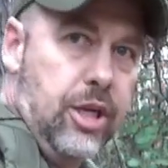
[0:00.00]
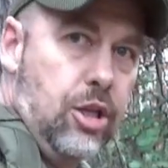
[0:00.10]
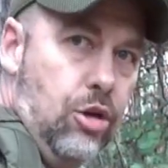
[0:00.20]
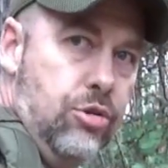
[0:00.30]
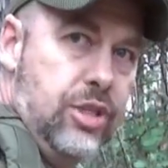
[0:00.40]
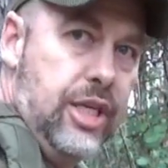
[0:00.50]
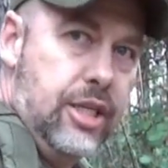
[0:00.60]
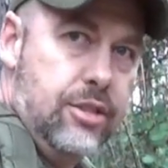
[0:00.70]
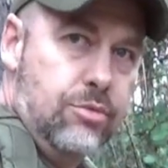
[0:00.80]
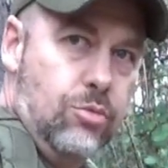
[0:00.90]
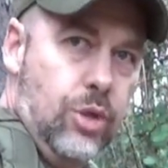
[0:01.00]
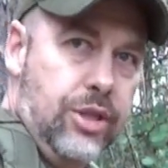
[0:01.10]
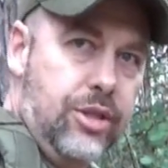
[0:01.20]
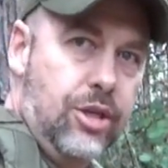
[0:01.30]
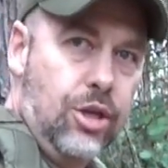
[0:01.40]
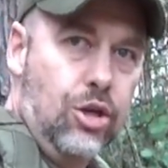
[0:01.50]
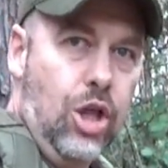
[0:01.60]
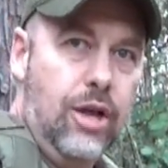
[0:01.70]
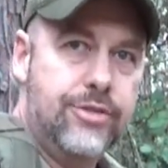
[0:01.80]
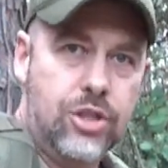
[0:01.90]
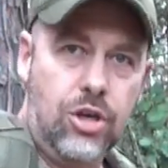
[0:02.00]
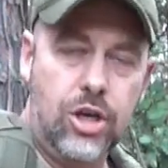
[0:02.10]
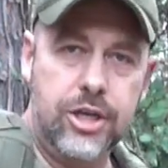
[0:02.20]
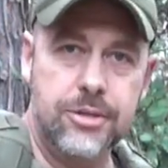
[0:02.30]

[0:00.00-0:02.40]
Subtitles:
and close these with gloves on,